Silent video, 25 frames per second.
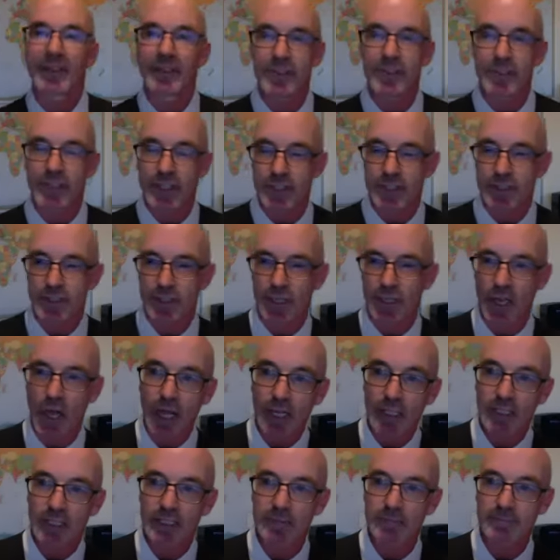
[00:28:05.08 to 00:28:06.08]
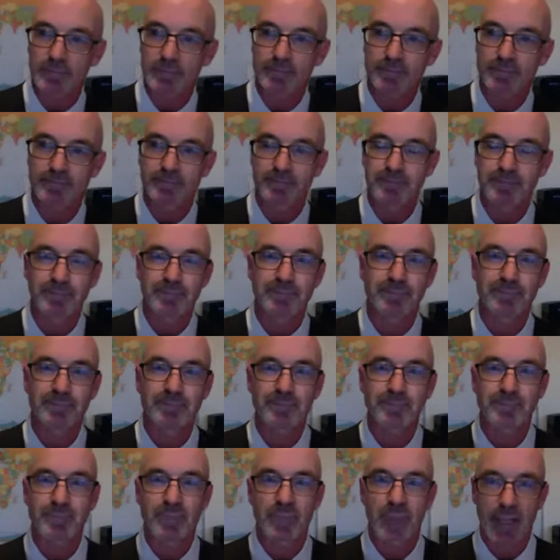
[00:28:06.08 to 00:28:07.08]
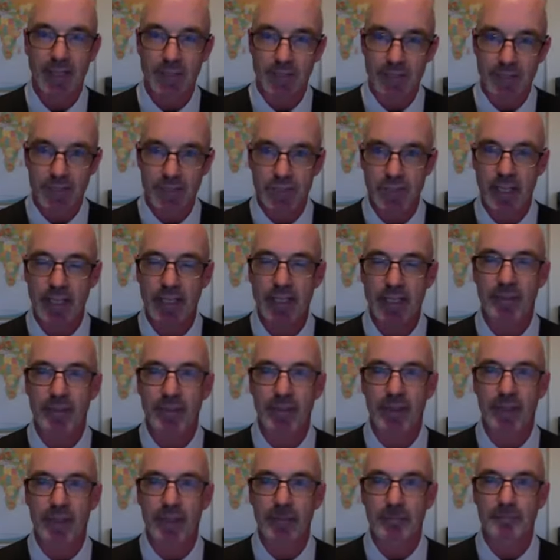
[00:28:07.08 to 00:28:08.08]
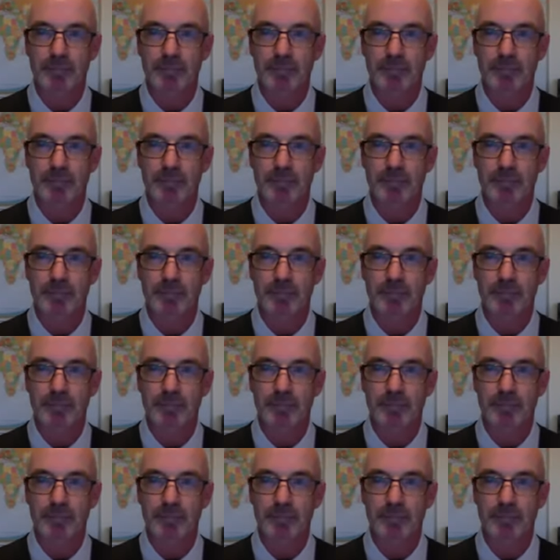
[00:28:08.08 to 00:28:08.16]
six o'clock. That's the second thing.